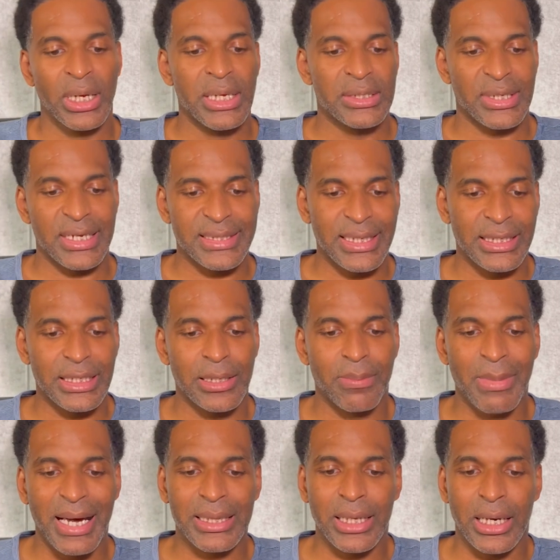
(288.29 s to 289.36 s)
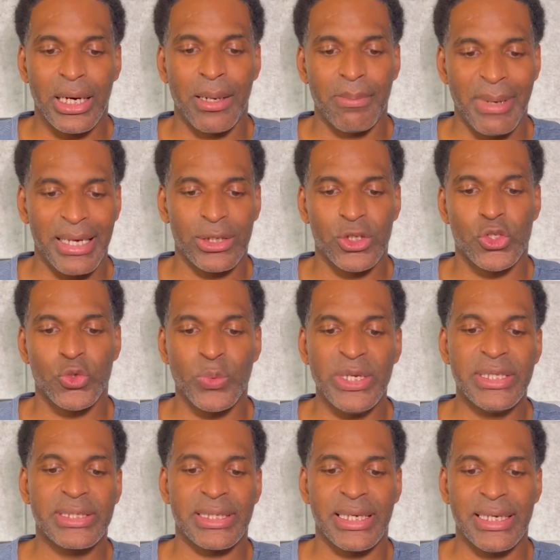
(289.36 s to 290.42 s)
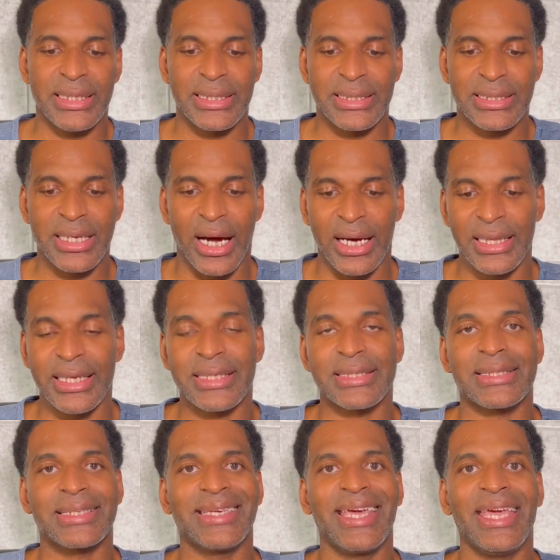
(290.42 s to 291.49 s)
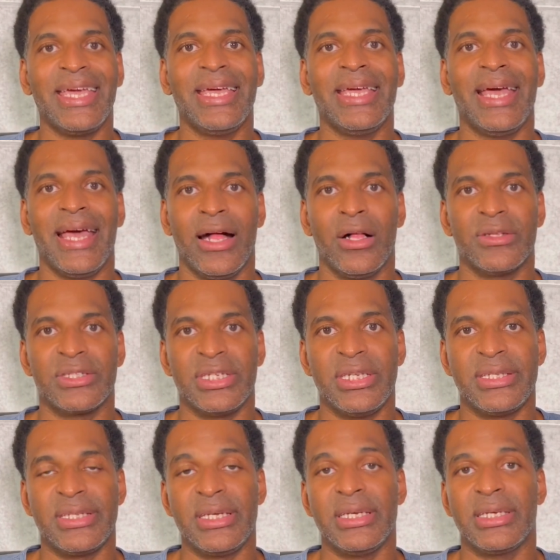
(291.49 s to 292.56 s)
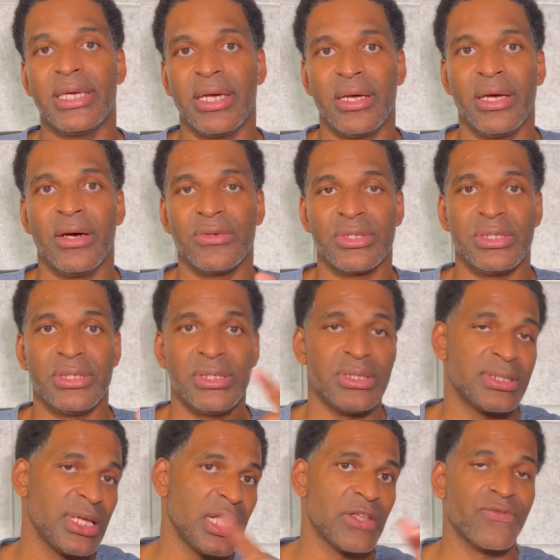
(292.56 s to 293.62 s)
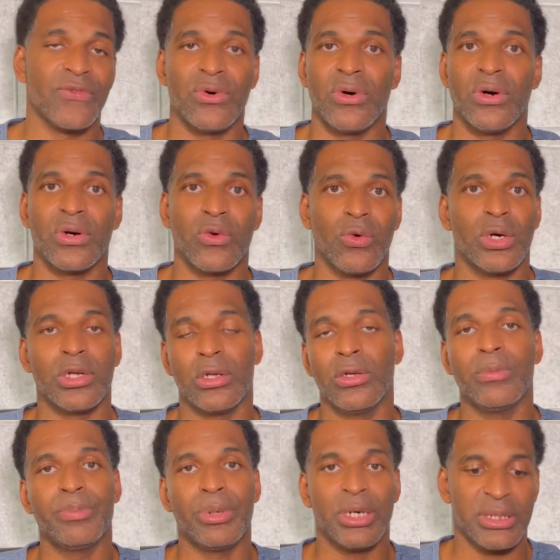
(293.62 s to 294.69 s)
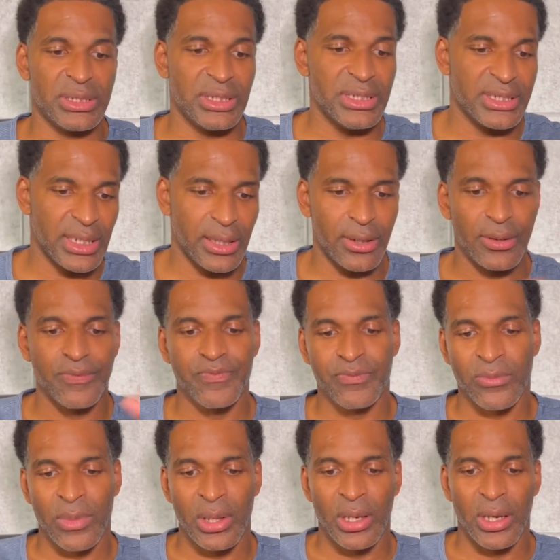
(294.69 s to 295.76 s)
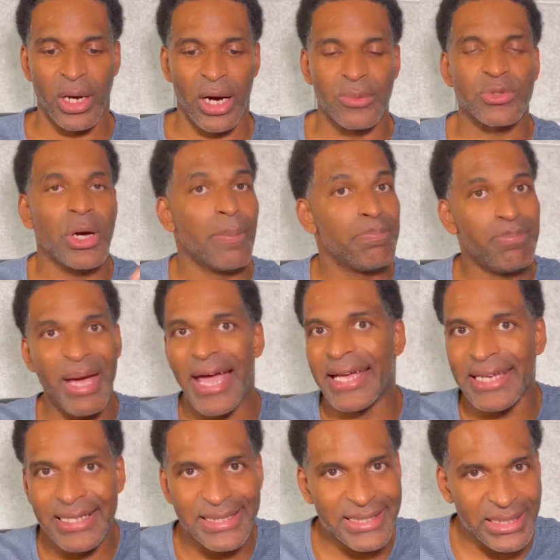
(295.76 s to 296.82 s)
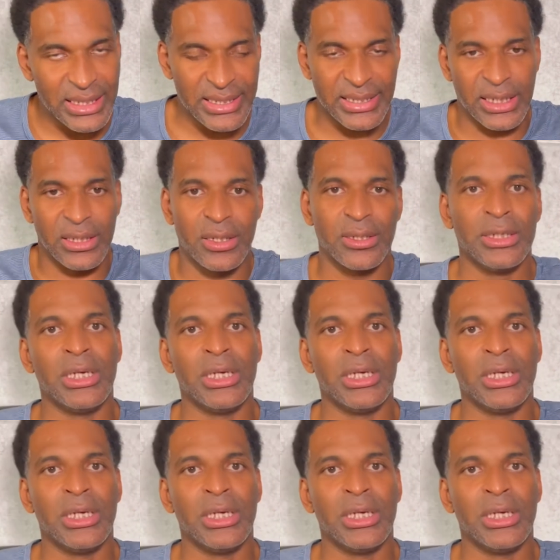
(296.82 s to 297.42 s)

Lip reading: So I stayed in the Manor Suites in the Scarlett's KLCC. KLCC stands for Kuala Lumpur City Center. So I'm bang in the city center.